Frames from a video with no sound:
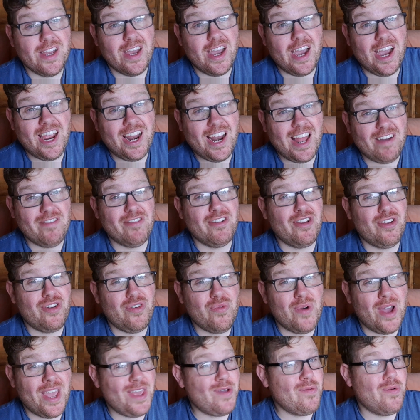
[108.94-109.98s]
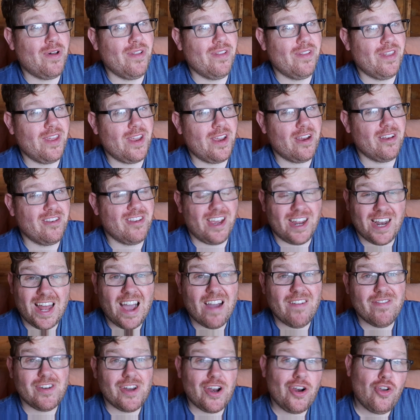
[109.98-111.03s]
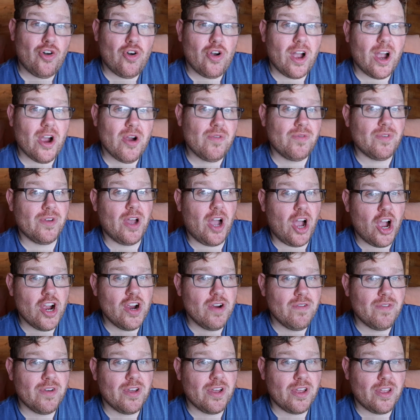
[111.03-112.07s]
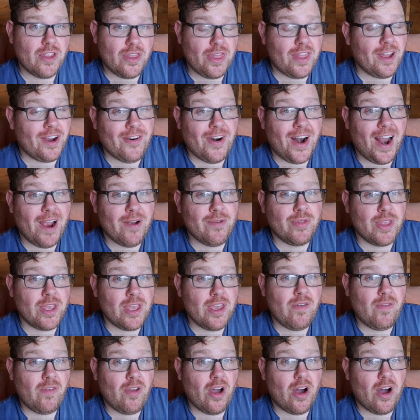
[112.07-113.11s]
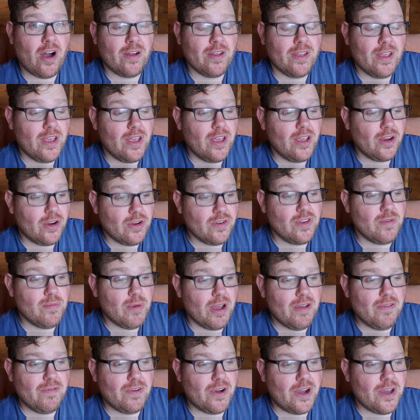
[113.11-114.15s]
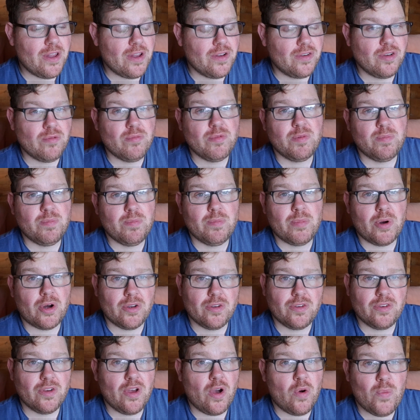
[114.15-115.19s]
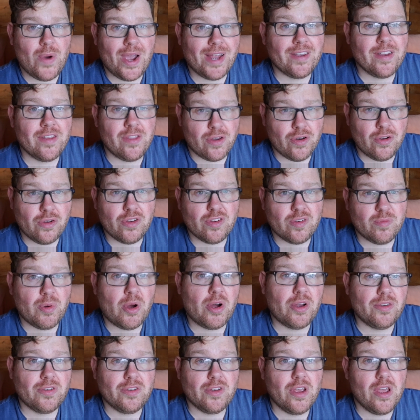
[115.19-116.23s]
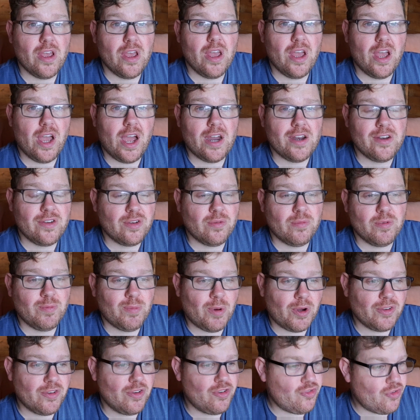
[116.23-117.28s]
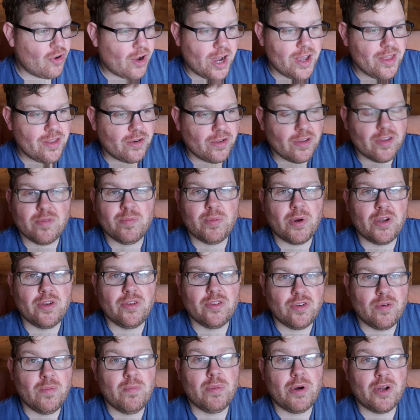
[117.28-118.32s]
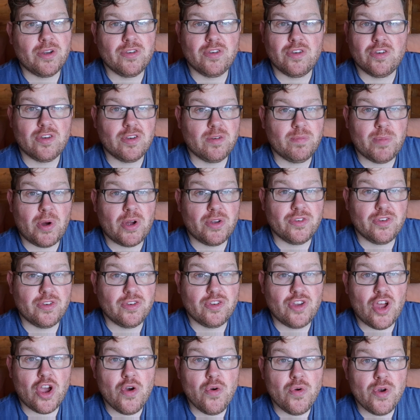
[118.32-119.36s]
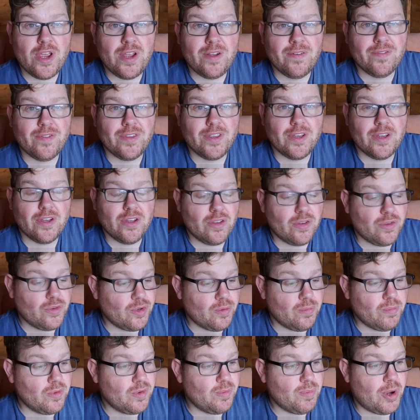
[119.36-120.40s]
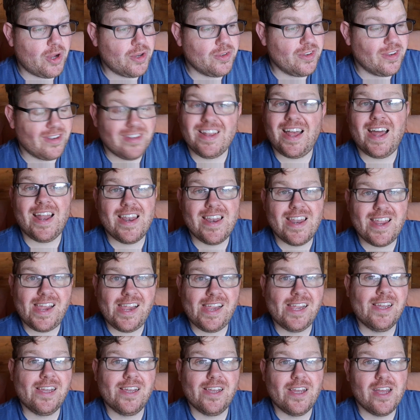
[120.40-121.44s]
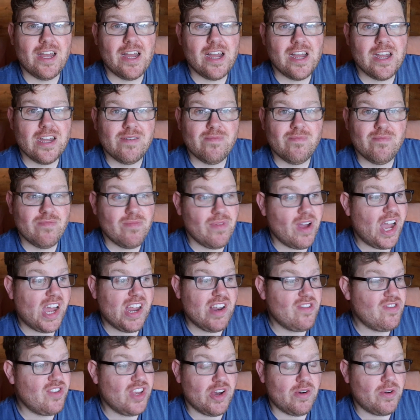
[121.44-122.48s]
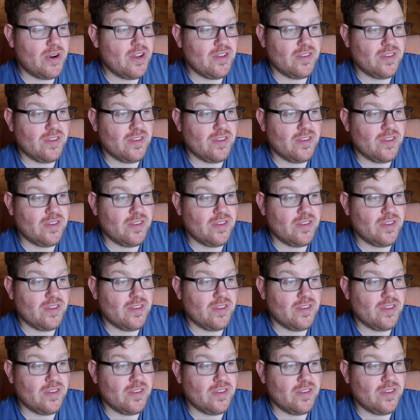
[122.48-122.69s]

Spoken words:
and having a look where you want things, and having a look over the ground that you've got. Because you might find that some spots are wetter than other spots, and some spots are drier than other spots. Some spots are stony, some spots are sandy, and so on and